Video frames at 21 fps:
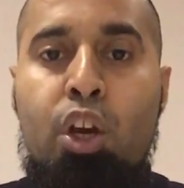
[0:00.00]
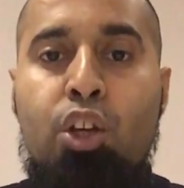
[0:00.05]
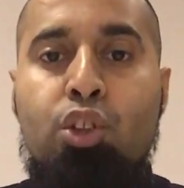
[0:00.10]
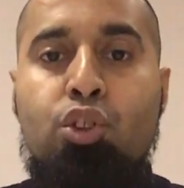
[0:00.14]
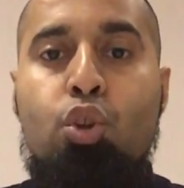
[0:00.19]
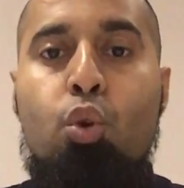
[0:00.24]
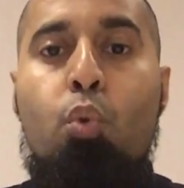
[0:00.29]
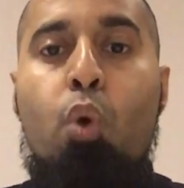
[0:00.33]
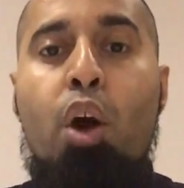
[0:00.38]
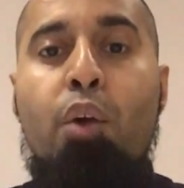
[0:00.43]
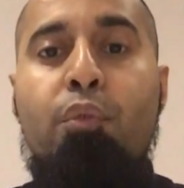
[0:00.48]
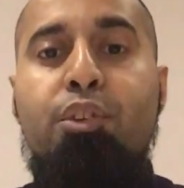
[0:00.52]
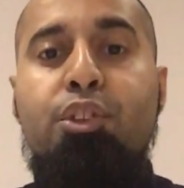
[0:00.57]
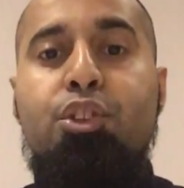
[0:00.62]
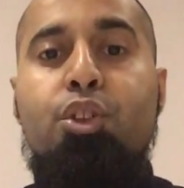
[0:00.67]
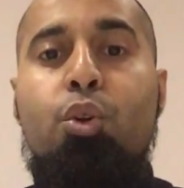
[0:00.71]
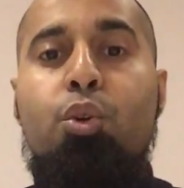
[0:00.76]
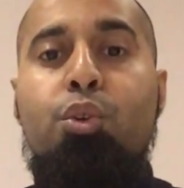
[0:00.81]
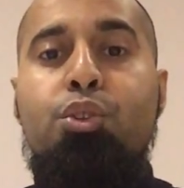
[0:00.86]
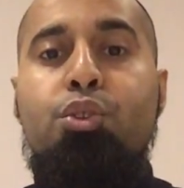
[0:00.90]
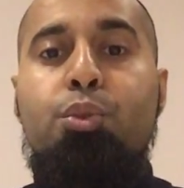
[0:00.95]
So whatever he's
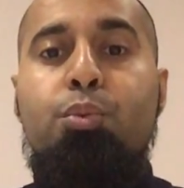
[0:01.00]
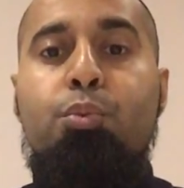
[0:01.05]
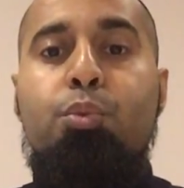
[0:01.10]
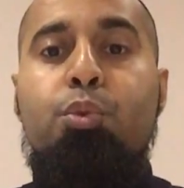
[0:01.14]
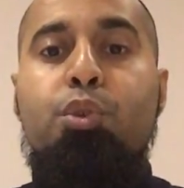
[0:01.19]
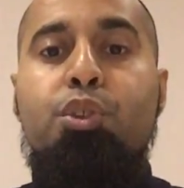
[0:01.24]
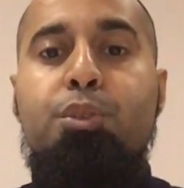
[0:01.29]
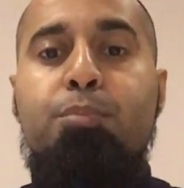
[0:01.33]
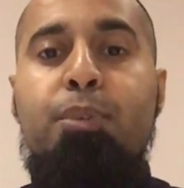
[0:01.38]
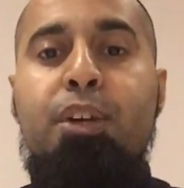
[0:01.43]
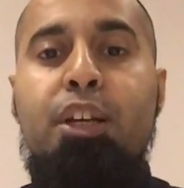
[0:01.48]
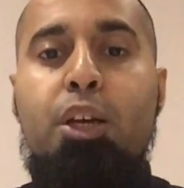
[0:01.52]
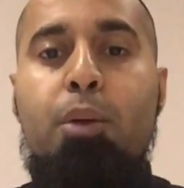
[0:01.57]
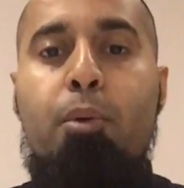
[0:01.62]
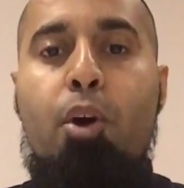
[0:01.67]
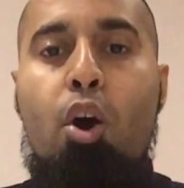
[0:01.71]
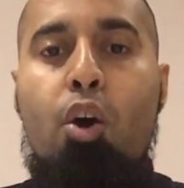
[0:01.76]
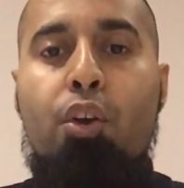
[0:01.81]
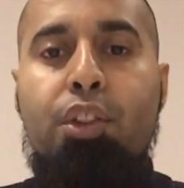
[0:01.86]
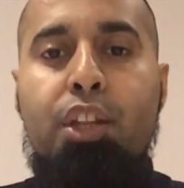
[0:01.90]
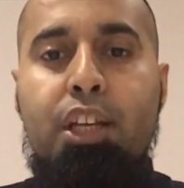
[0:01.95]
going to speak
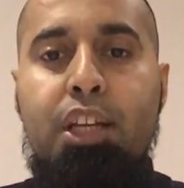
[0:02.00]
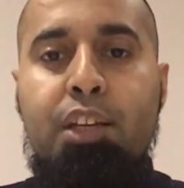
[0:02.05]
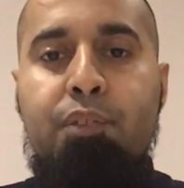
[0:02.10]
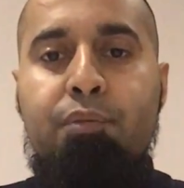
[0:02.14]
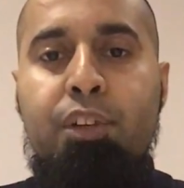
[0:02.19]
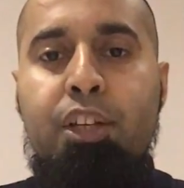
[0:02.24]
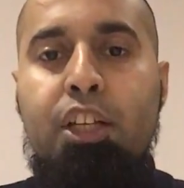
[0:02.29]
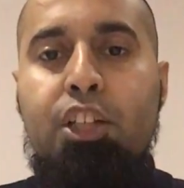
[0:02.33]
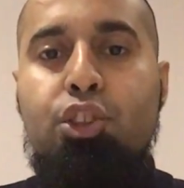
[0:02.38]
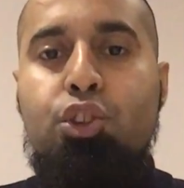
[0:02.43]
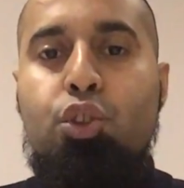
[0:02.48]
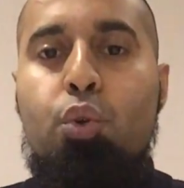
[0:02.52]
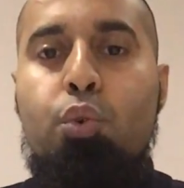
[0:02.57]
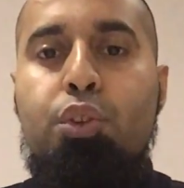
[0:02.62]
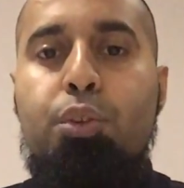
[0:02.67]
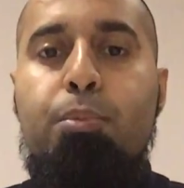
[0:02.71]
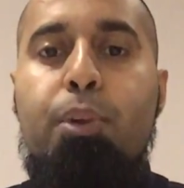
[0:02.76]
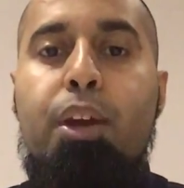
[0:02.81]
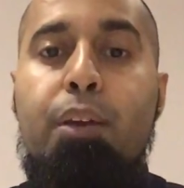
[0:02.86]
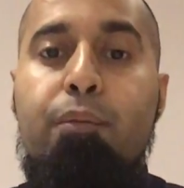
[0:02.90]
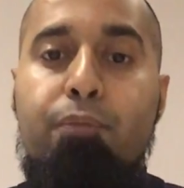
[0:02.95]
about on the evening is going
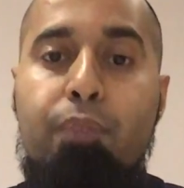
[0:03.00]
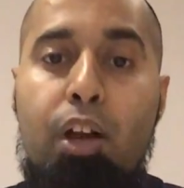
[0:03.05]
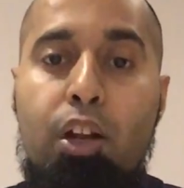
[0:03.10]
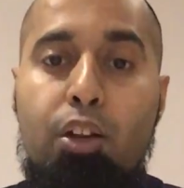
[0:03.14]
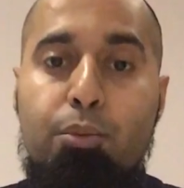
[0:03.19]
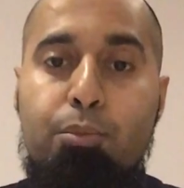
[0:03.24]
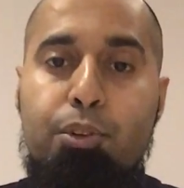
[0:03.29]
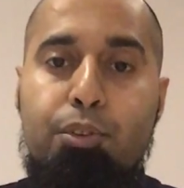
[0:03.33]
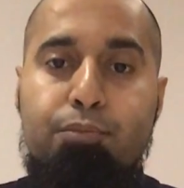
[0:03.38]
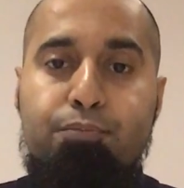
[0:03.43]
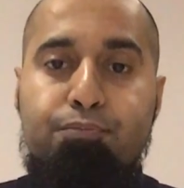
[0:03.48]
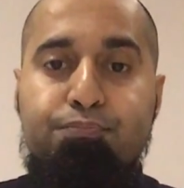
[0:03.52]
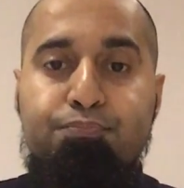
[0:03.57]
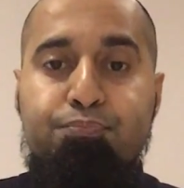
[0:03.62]
to be invaluable.